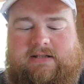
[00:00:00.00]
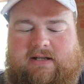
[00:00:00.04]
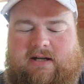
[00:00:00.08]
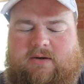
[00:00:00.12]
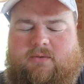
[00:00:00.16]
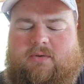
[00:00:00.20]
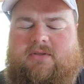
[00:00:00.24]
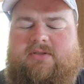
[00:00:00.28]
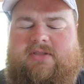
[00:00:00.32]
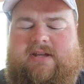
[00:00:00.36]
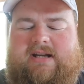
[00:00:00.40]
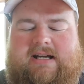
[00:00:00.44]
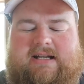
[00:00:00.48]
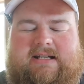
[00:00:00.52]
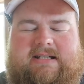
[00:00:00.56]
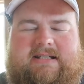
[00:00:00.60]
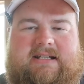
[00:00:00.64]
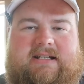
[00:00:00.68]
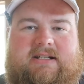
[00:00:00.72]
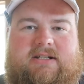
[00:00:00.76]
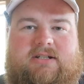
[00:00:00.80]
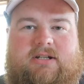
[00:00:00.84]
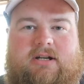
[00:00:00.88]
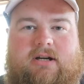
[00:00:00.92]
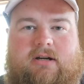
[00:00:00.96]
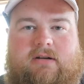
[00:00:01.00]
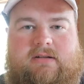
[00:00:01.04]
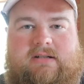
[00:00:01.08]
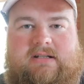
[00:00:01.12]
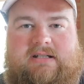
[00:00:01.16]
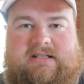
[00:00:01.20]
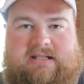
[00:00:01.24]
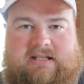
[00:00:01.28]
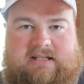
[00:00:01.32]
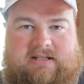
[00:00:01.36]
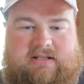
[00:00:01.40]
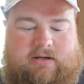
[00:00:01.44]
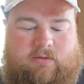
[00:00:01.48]
Uh, one thing I did
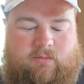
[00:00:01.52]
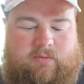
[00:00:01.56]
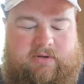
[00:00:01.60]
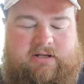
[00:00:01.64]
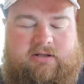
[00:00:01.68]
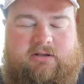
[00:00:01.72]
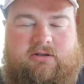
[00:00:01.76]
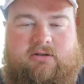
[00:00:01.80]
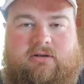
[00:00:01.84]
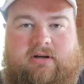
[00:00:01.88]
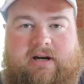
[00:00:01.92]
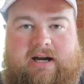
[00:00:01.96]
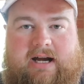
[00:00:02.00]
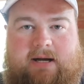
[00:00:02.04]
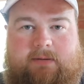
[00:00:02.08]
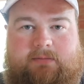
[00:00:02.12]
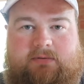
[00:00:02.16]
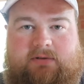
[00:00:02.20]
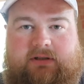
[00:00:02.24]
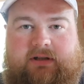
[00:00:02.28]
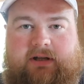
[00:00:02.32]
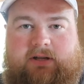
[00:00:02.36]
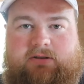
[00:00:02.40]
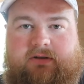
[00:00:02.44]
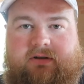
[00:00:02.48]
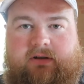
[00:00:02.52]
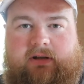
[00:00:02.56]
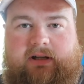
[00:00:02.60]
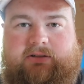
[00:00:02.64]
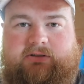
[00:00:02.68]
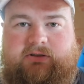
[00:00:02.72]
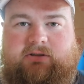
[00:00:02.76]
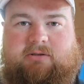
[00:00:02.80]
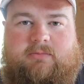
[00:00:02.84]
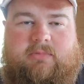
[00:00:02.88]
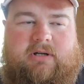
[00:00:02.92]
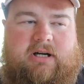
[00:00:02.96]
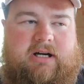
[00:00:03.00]
notice, and I went and grabbed another
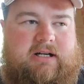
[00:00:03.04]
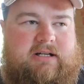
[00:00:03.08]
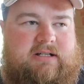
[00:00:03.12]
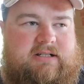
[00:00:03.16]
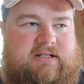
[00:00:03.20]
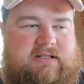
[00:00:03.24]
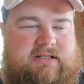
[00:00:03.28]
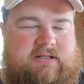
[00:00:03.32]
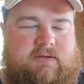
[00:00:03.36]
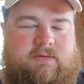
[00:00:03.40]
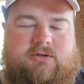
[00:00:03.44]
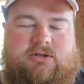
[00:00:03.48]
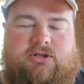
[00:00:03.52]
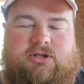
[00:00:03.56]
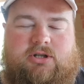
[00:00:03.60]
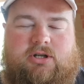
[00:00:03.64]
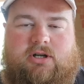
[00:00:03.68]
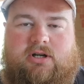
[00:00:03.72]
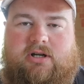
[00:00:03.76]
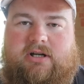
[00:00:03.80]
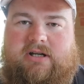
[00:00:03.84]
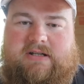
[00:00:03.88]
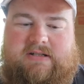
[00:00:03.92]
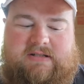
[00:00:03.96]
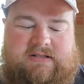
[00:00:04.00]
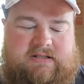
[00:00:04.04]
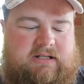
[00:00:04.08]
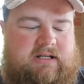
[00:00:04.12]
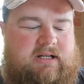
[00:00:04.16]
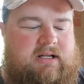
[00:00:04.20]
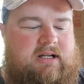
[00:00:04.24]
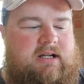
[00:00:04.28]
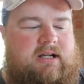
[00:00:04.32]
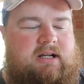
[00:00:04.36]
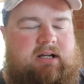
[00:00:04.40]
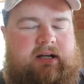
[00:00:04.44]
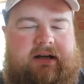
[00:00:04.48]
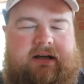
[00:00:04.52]
electrical box because I was curious.
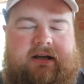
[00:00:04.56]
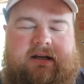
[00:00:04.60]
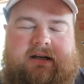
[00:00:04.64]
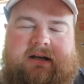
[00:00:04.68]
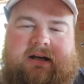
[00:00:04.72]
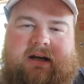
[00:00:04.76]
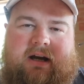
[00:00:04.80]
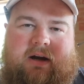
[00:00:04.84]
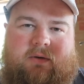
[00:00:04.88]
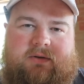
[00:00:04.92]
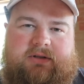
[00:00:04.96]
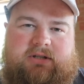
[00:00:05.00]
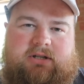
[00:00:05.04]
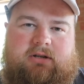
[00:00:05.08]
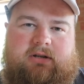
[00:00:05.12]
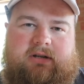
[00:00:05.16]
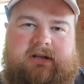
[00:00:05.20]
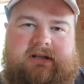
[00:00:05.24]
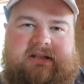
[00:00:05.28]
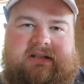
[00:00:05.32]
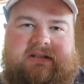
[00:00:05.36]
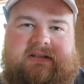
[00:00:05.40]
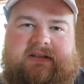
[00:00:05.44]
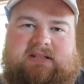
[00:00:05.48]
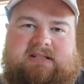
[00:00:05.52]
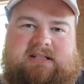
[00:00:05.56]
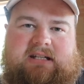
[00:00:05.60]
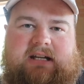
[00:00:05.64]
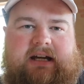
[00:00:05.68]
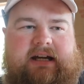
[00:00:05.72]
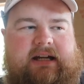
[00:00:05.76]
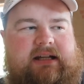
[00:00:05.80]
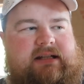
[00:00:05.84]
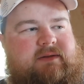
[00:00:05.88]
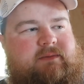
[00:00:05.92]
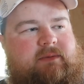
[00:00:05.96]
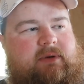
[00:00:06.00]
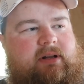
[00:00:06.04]
I was curious at the
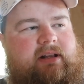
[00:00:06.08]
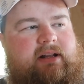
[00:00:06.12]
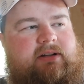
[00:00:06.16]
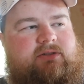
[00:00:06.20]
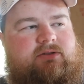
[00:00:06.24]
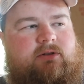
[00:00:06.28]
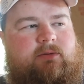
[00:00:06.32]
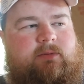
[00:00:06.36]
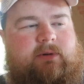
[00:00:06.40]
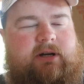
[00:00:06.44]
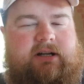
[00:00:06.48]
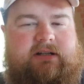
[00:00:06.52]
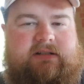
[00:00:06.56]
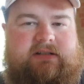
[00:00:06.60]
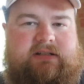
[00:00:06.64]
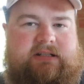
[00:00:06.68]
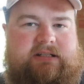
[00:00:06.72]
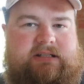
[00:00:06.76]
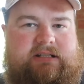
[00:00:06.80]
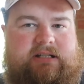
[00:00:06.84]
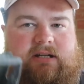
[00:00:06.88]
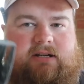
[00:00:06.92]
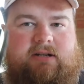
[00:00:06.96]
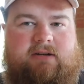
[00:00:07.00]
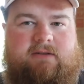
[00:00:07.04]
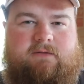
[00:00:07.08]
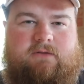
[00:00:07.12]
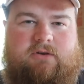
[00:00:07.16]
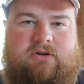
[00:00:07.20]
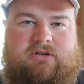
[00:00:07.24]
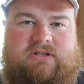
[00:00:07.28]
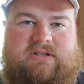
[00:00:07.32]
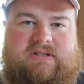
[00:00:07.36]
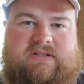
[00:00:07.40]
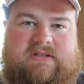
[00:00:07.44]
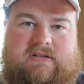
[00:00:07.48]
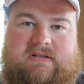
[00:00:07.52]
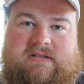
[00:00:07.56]
size of my electrical boxes
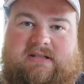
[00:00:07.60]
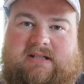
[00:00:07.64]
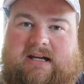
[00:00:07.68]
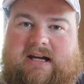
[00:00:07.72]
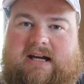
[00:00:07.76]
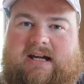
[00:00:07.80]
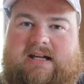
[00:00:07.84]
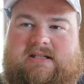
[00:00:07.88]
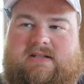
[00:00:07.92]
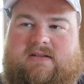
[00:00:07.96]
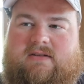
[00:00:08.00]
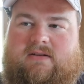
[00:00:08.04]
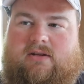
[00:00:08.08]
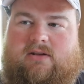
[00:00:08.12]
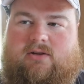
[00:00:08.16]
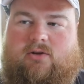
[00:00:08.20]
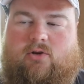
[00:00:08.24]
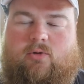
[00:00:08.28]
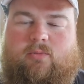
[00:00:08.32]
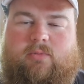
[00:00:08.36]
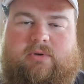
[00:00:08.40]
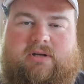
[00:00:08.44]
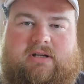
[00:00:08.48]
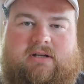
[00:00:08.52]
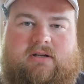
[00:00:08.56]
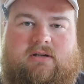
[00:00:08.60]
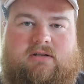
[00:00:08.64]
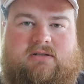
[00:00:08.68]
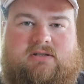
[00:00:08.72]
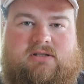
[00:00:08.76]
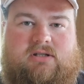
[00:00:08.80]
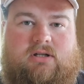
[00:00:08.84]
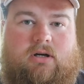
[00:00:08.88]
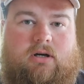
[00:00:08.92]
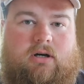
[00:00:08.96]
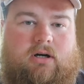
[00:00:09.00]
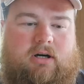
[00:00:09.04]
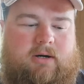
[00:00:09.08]
versus the size of the Qbit
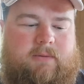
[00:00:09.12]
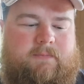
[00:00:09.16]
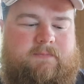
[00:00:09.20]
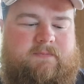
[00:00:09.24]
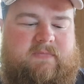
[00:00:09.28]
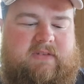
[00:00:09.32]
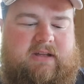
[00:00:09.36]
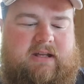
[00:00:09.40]
saw.